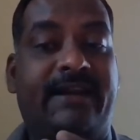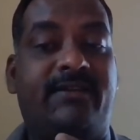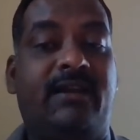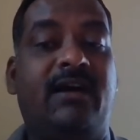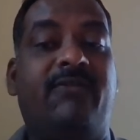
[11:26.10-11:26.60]

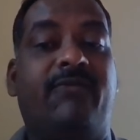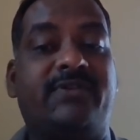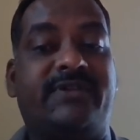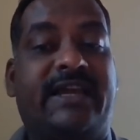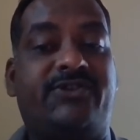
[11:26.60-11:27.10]
love
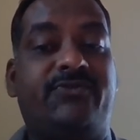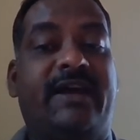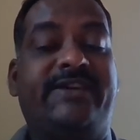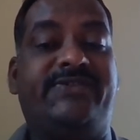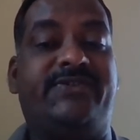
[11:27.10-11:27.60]
was
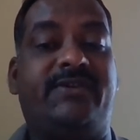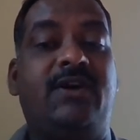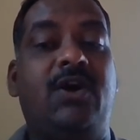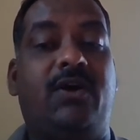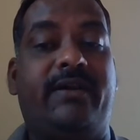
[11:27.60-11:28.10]
actualized
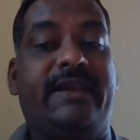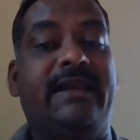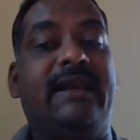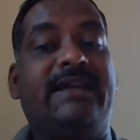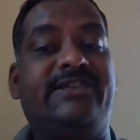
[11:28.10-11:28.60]
or
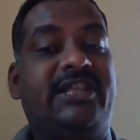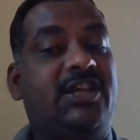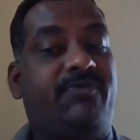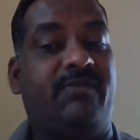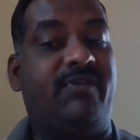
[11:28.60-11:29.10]
realized in
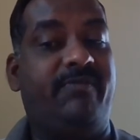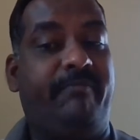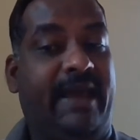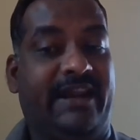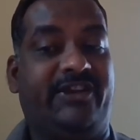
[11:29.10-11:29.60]
the form of
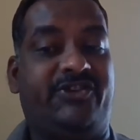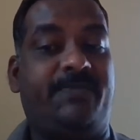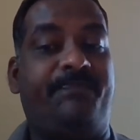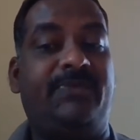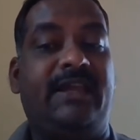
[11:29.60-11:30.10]
marriage
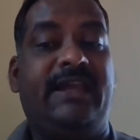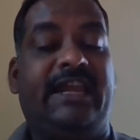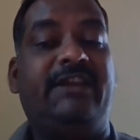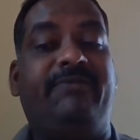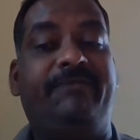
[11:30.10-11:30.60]

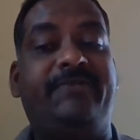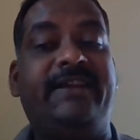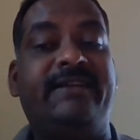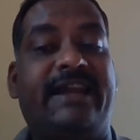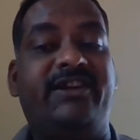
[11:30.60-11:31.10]
in
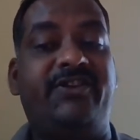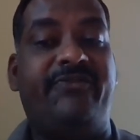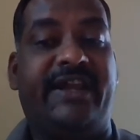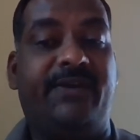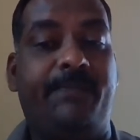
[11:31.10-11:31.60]

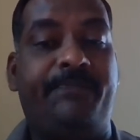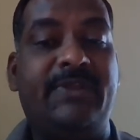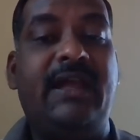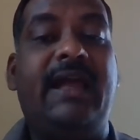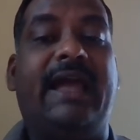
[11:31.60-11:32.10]
1595.
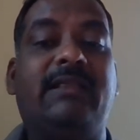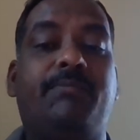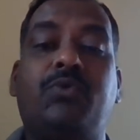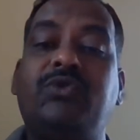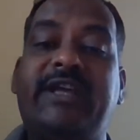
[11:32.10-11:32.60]

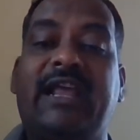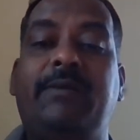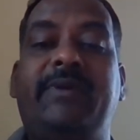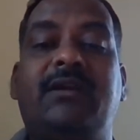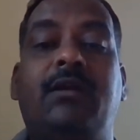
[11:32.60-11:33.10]
And both
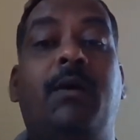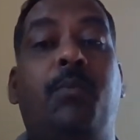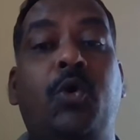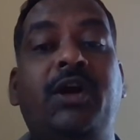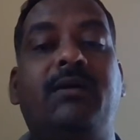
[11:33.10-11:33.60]
Halimian, a
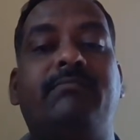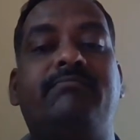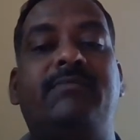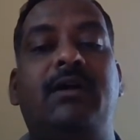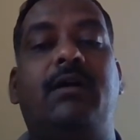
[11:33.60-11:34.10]

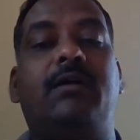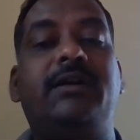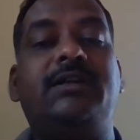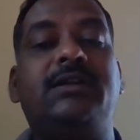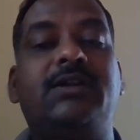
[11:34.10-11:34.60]
poem
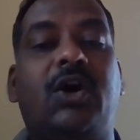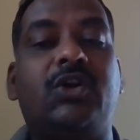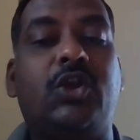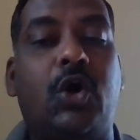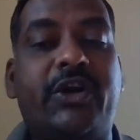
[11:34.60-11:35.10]
written
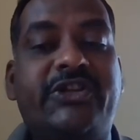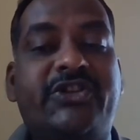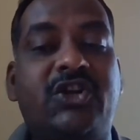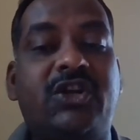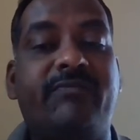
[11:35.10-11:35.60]
on the
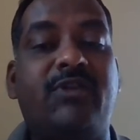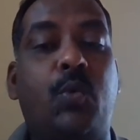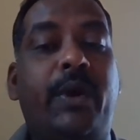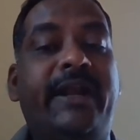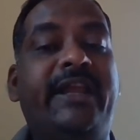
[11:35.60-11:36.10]
occasion of the
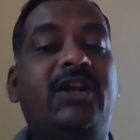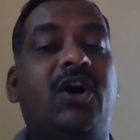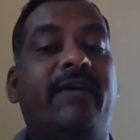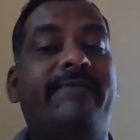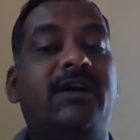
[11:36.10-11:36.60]
wedding
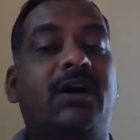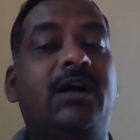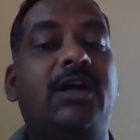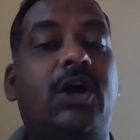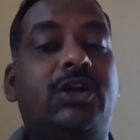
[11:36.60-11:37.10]
of the
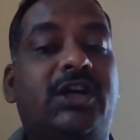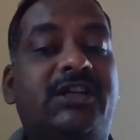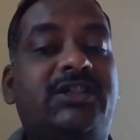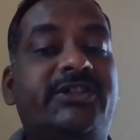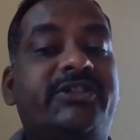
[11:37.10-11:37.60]

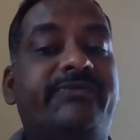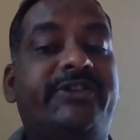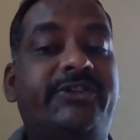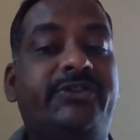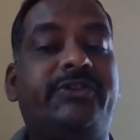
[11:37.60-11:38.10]
daughters of
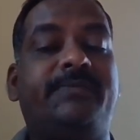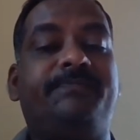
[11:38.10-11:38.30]
the Duke